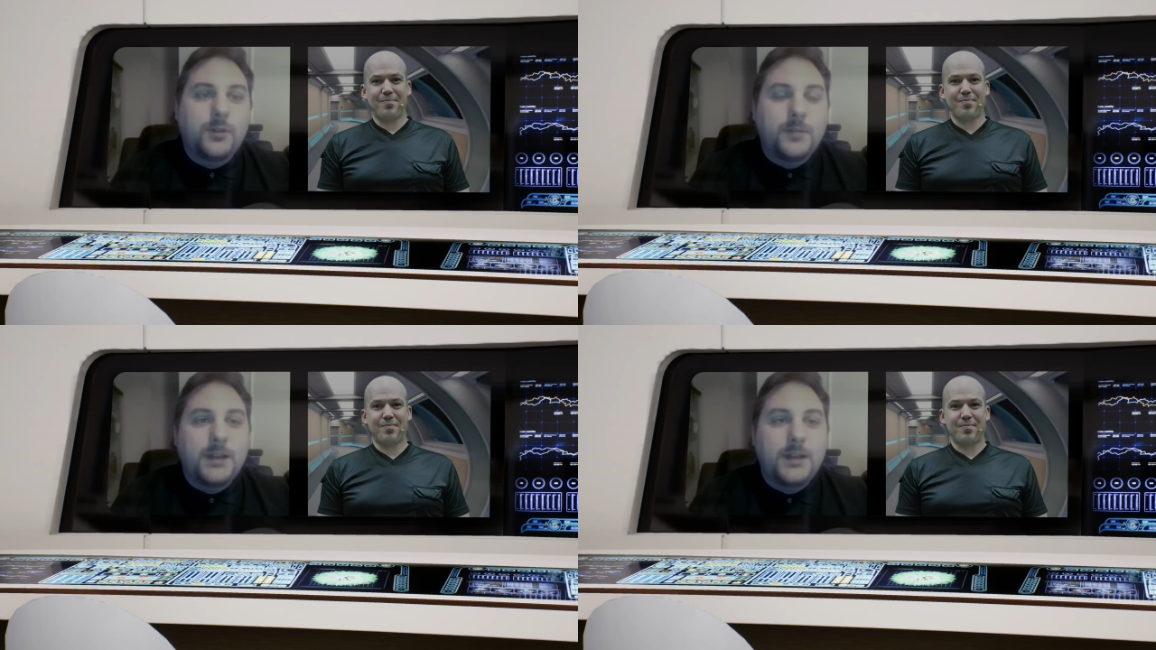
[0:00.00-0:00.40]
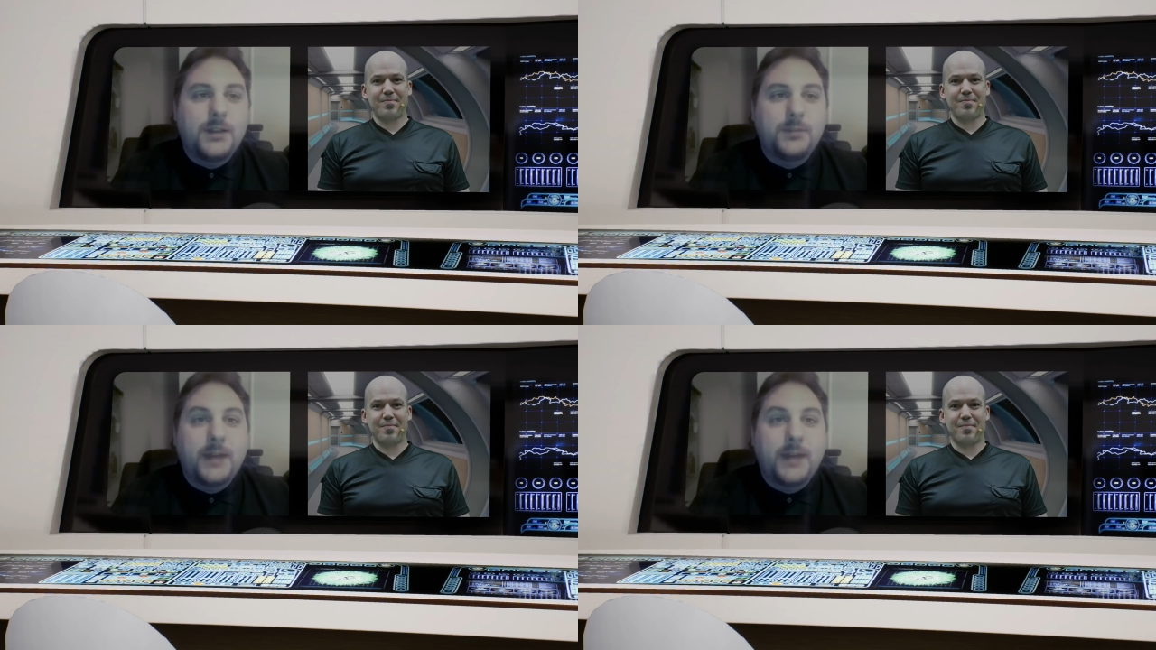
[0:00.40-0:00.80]
Speaker 1: completely
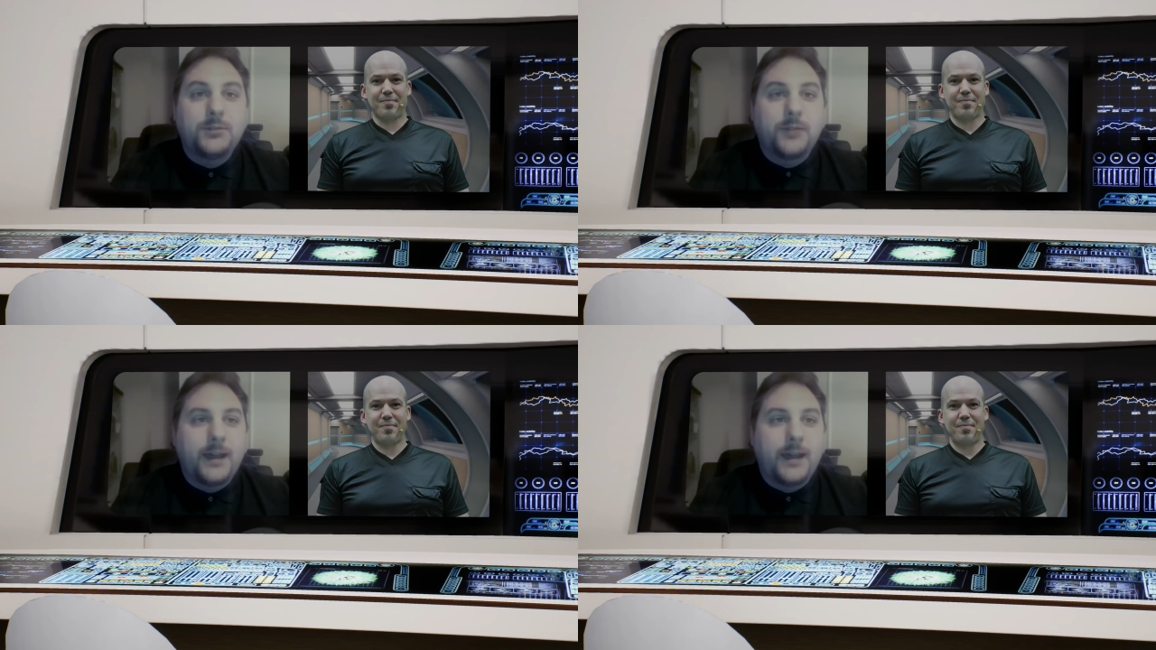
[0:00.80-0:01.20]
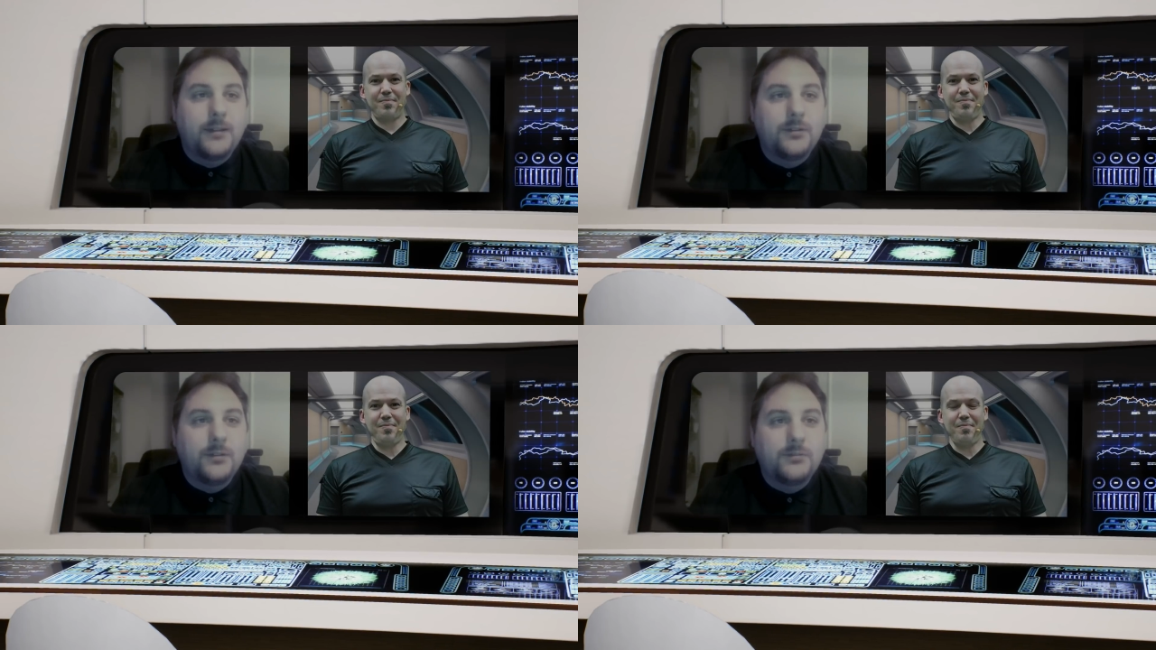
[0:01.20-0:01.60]
dismantle
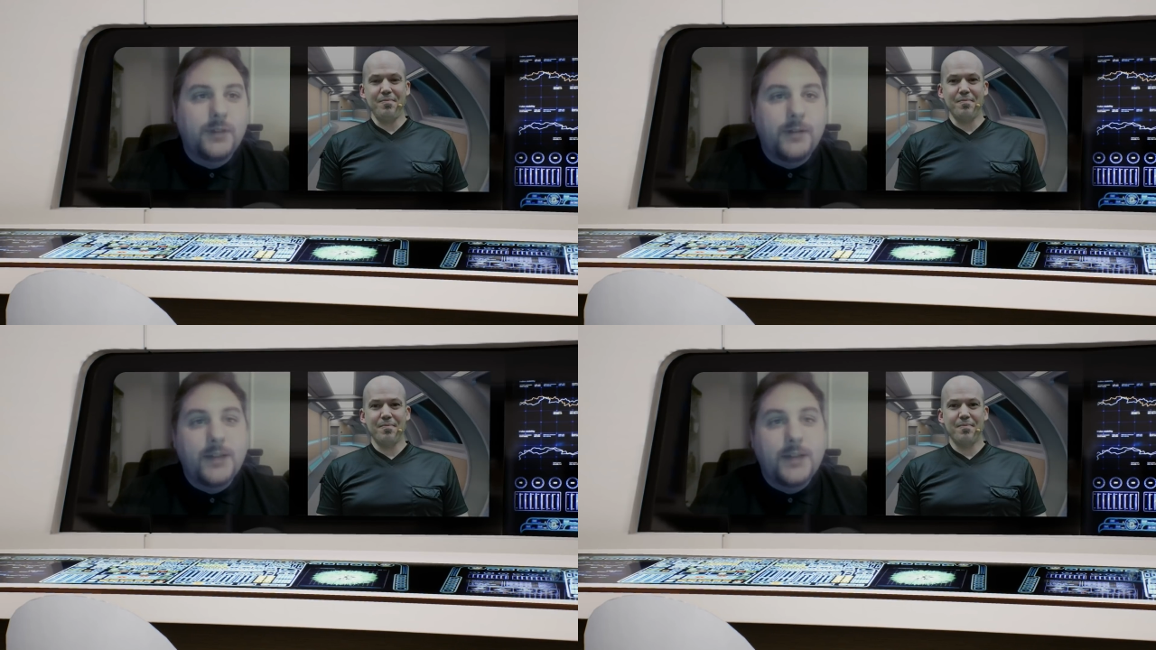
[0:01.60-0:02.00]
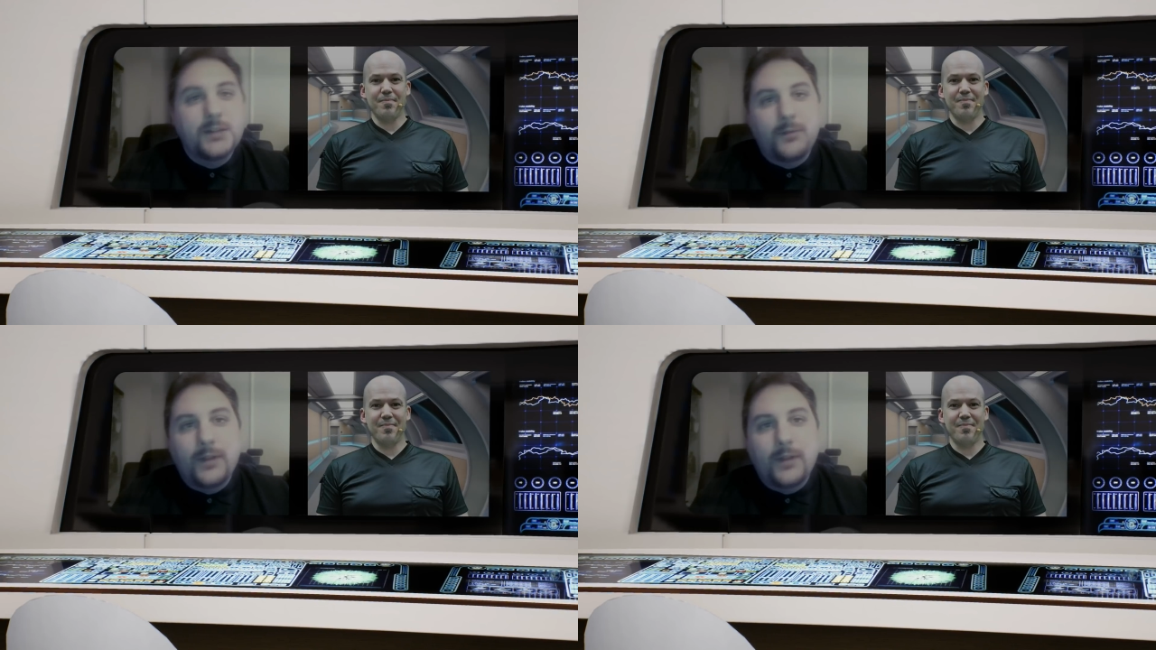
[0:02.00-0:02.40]
that and
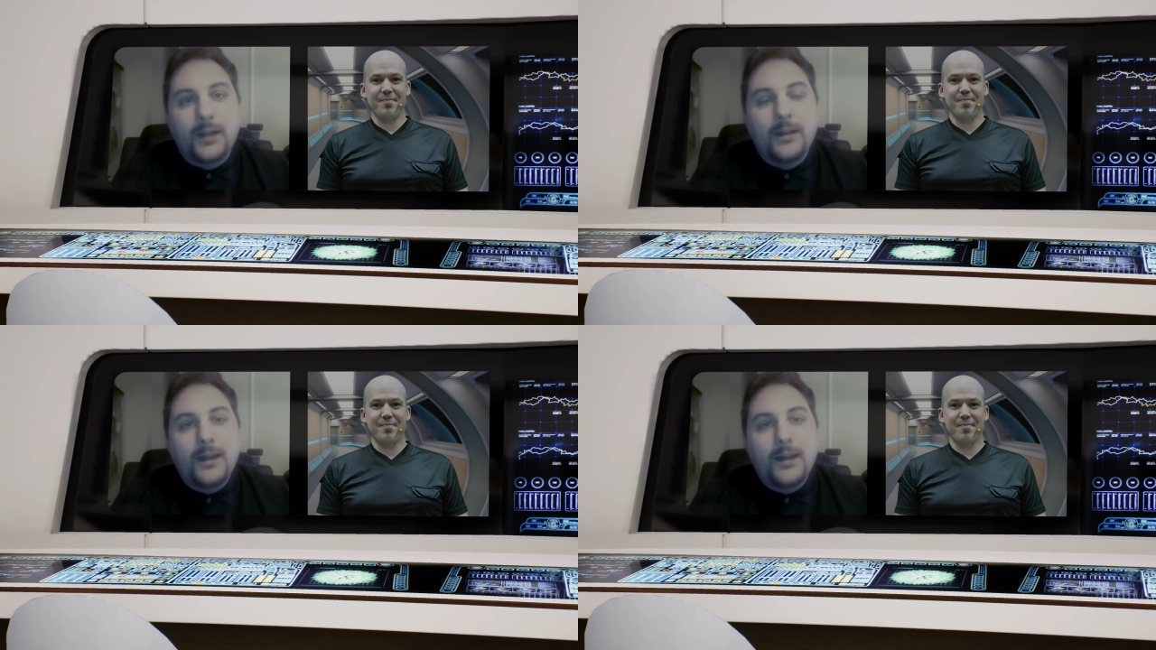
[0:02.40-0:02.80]
rearrange everything,